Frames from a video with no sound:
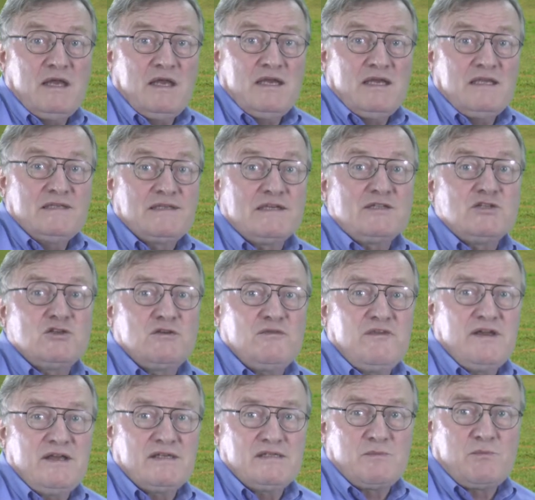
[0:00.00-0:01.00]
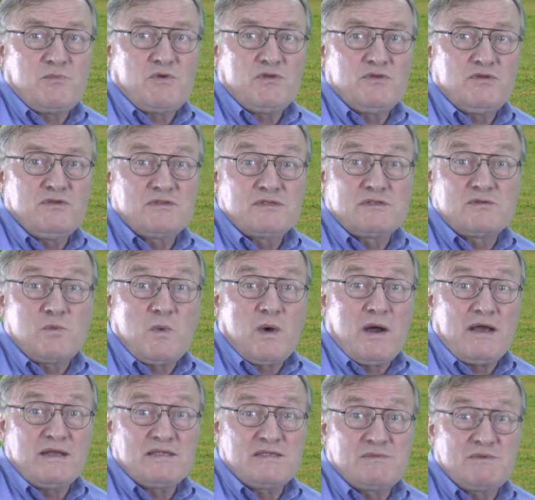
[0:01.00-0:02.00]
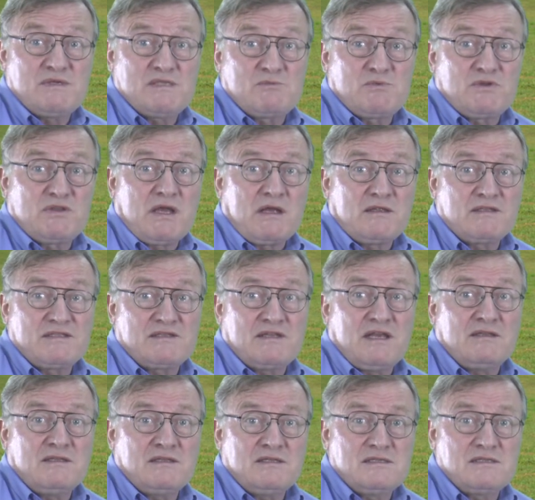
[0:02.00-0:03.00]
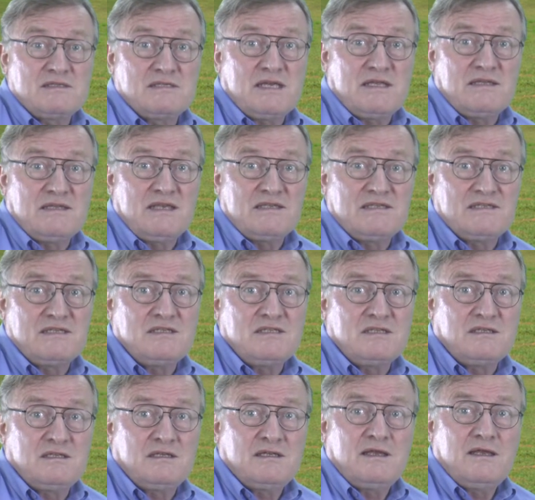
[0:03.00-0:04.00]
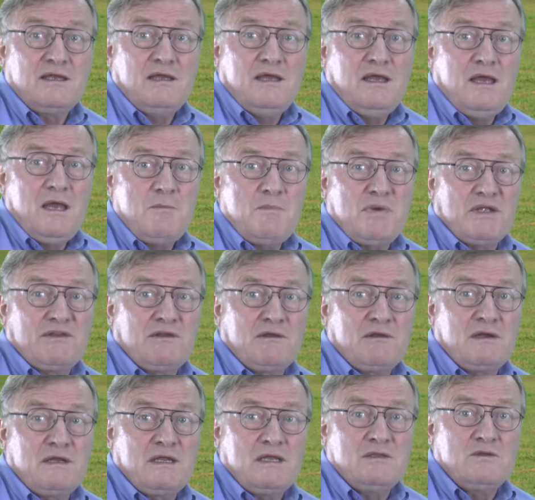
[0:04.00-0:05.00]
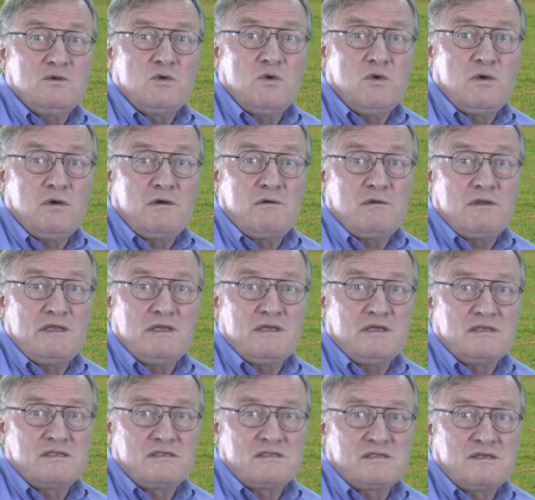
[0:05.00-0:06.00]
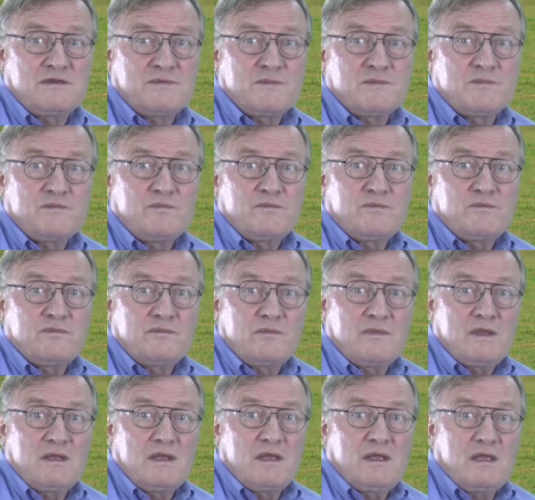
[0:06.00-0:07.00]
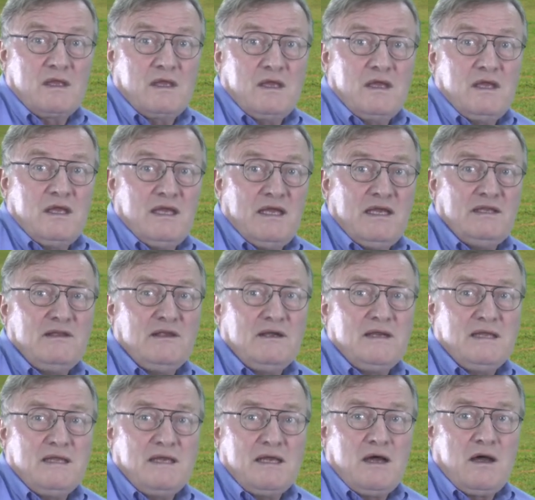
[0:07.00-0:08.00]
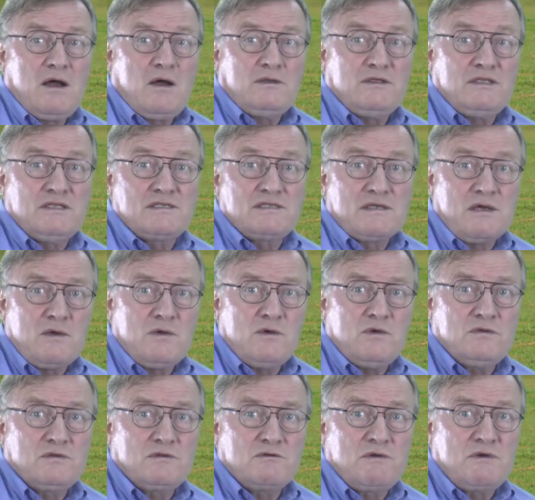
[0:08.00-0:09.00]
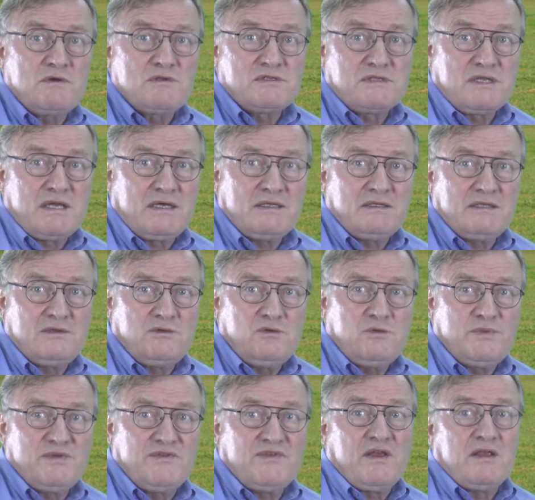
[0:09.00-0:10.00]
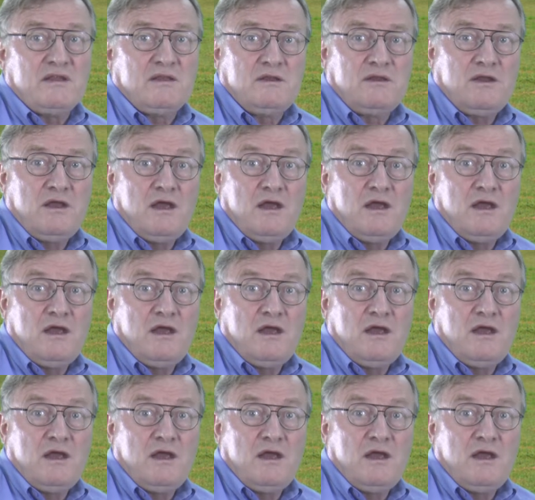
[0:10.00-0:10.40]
Sangiovese produces wines with pronounced tannins and acidity, particularly in cooler years. Italy on its own grows 92%